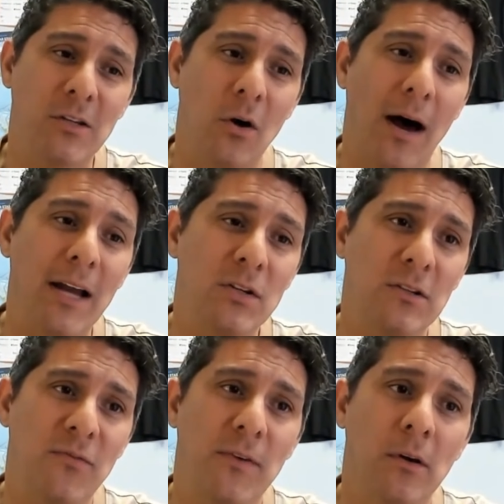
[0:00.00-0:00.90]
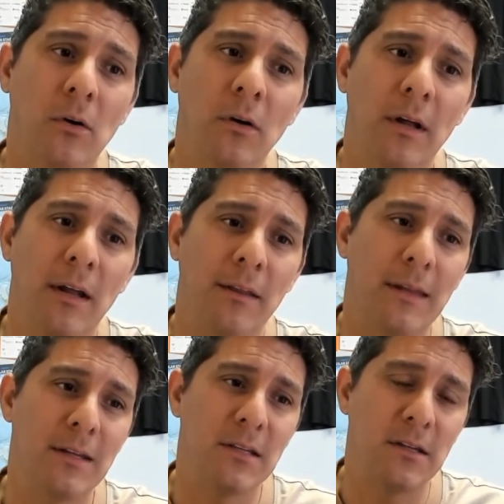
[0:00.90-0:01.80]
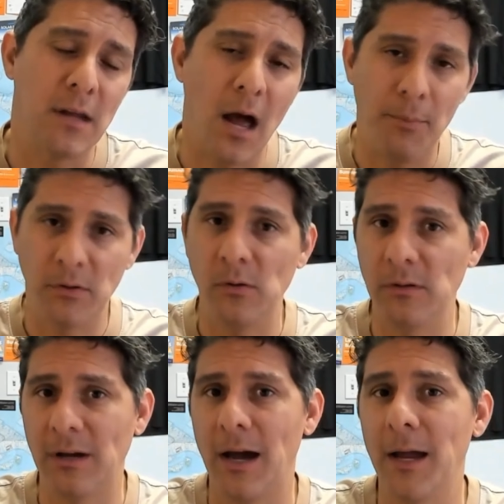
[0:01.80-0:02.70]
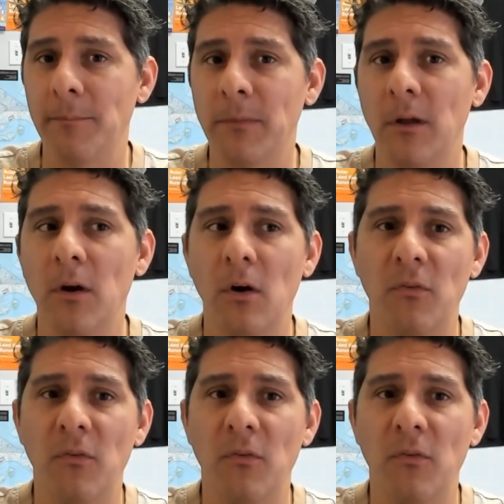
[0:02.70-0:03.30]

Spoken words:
So I just feel that this is an opportune time